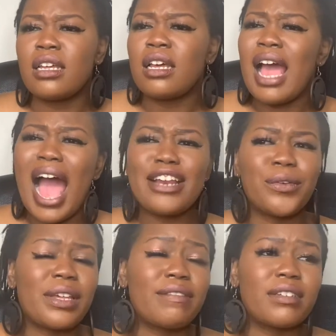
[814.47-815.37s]
I don't
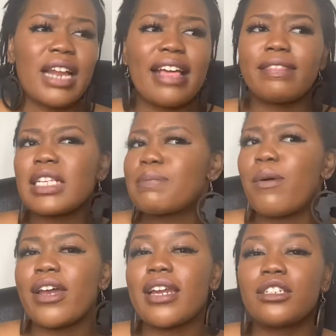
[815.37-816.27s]
even, at this
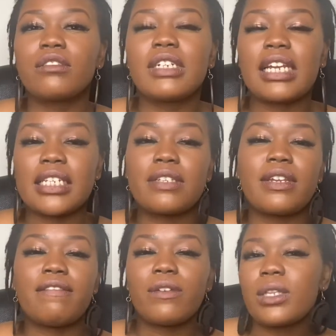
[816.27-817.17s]
point, I don't really necessarily
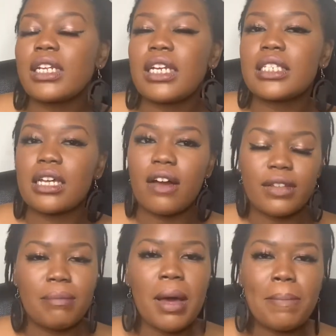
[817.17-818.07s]
feel the need to cover
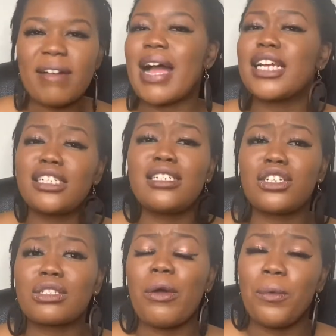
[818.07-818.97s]
them up. I'm actually
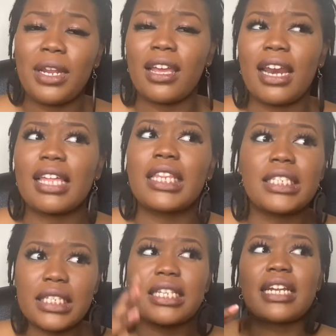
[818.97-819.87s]
just owning it. Like, this
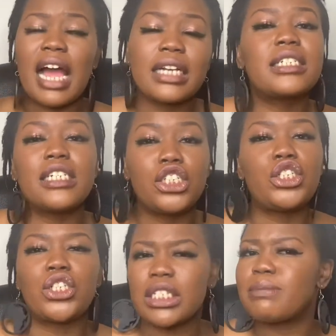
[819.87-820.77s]
is actually
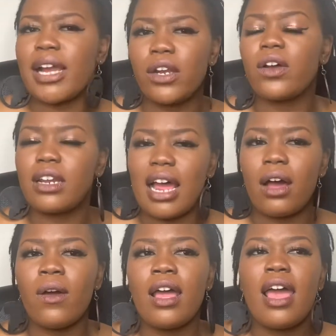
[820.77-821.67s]
just my look
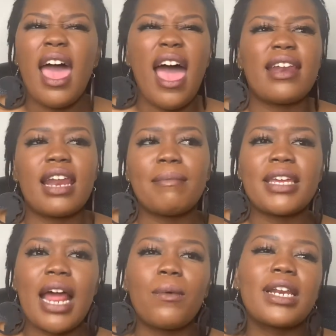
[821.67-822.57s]
now. And I mean,
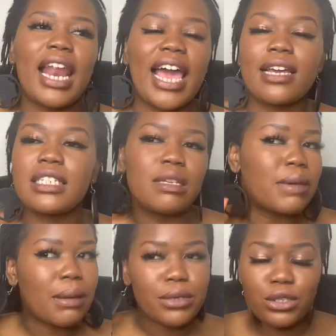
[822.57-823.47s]
I would like to be
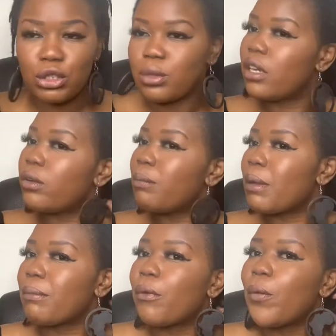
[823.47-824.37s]
able to do a little bit
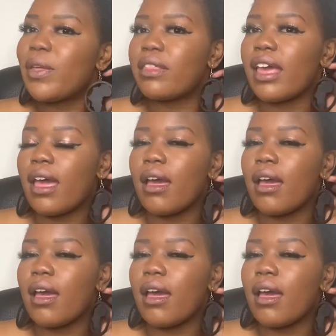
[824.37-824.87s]
more with it.